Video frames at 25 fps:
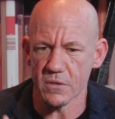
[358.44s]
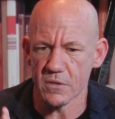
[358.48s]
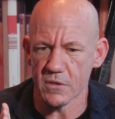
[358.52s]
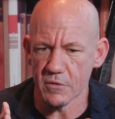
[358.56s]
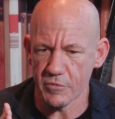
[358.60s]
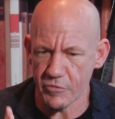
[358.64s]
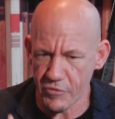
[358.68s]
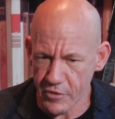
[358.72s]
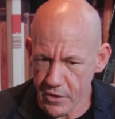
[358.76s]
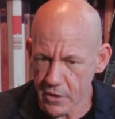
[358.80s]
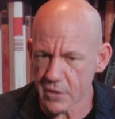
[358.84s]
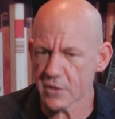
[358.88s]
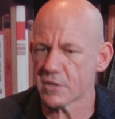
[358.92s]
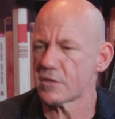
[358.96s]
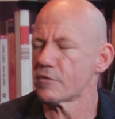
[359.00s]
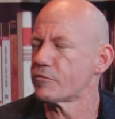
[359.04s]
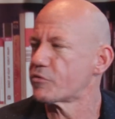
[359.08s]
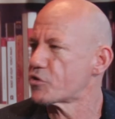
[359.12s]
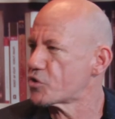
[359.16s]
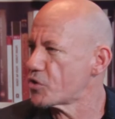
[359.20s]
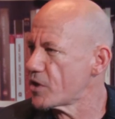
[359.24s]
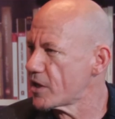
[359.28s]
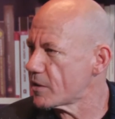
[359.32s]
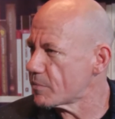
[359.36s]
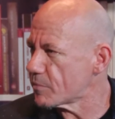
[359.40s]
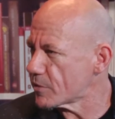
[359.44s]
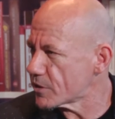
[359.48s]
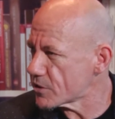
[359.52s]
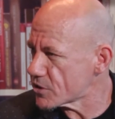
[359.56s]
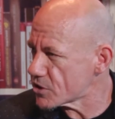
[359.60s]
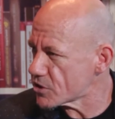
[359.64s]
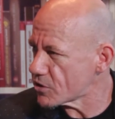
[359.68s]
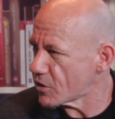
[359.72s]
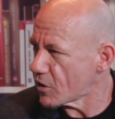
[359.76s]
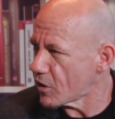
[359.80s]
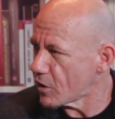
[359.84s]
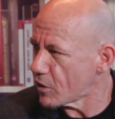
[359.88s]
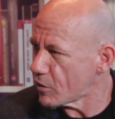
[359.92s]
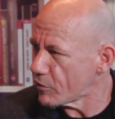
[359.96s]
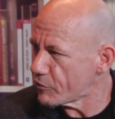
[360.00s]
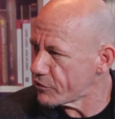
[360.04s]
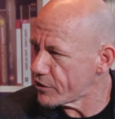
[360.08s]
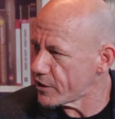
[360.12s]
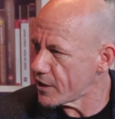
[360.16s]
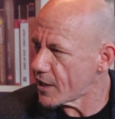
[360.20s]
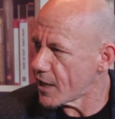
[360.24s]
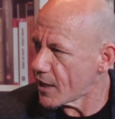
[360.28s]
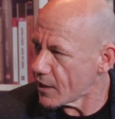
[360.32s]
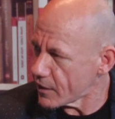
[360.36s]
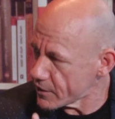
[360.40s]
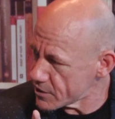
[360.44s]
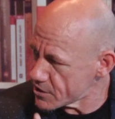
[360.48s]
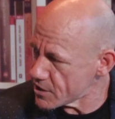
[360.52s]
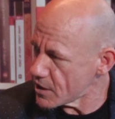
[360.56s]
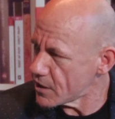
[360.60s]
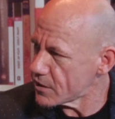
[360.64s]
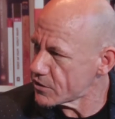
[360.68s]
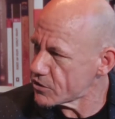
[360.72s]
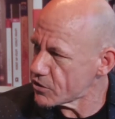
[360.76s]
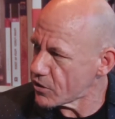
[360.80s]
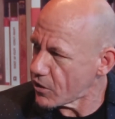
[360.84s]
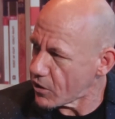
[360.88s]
definitive treatment of the Alexandra